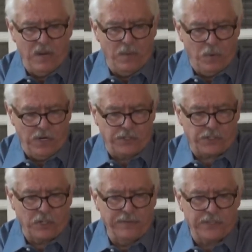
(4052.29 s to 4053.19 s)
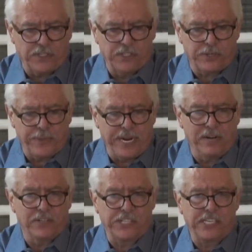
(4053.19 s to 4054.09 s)
was services
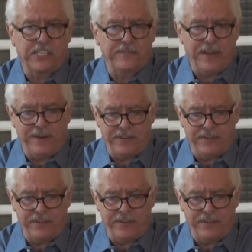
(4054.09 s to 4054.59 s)
365